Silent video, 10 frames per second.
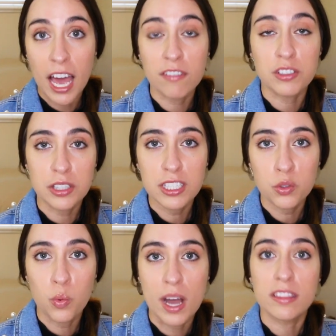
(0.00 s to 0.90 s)
after
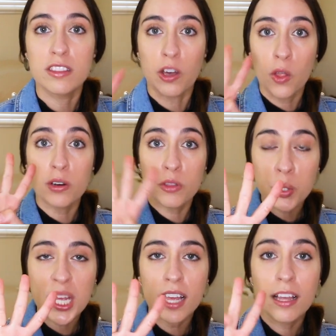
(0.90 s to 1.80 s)
this one, the other
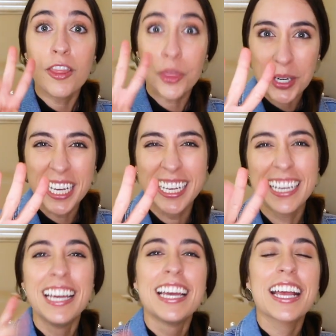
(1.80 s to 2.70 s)
three
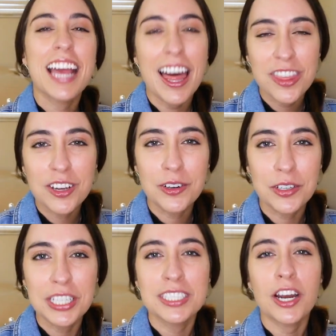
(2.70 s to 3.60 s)

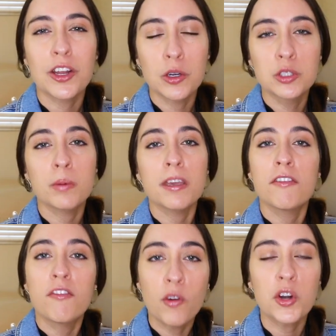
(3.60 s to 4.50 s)
categories are going to
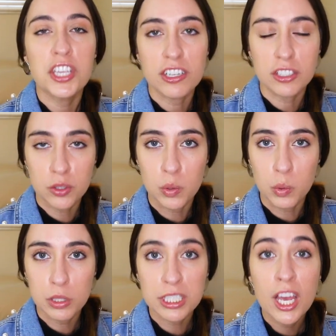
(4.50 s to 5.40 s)
be 4-year
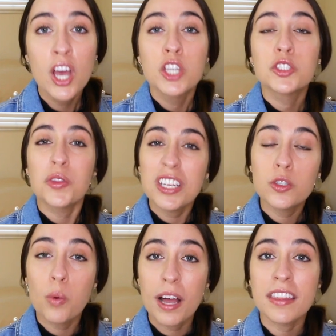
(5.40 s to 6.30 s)
schools. So
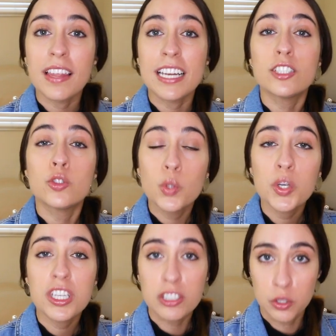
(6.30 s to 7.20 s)
this one that is
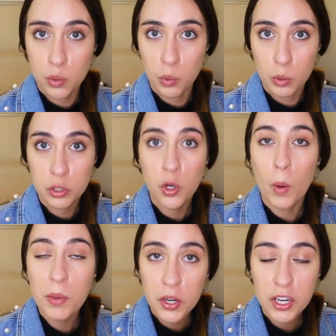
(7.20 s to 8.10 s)
2-year schools,
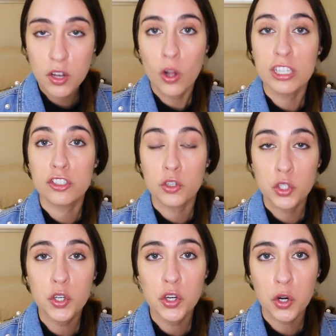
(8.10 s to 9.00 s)
community college or
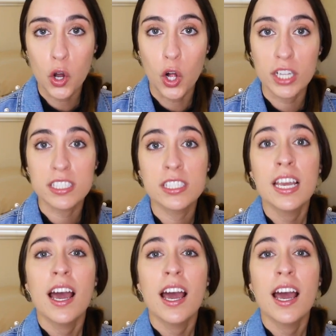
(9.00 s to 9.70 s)
junior college,